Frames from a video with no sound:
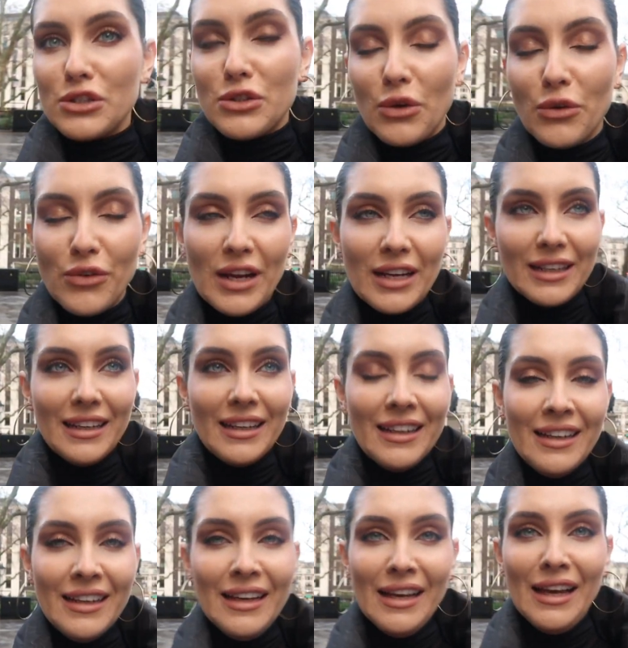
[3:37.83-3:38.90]
so
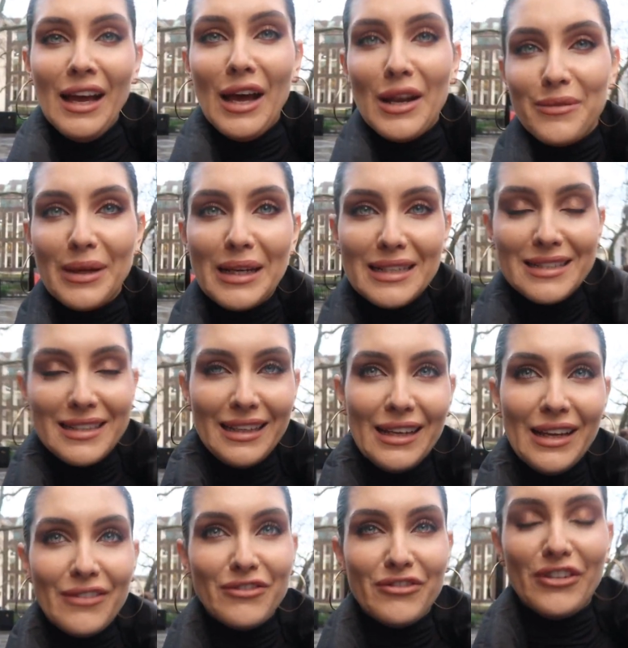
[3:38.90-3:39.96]
rainy windy
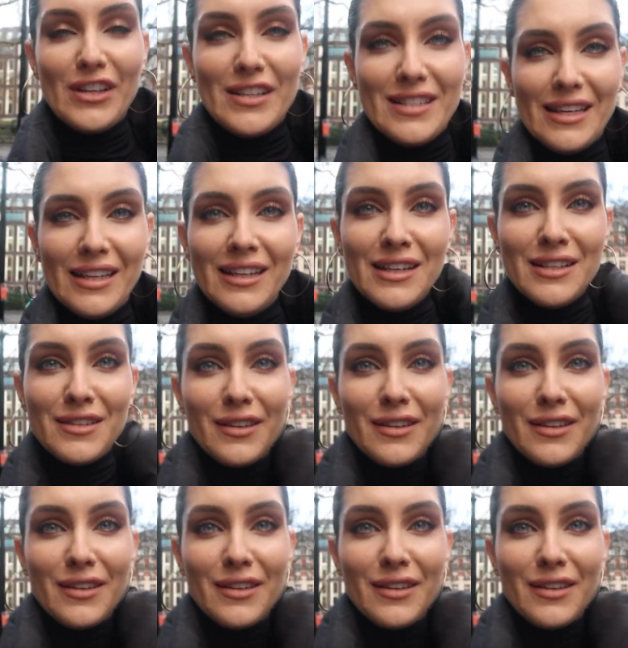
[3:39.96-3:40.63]
and freezing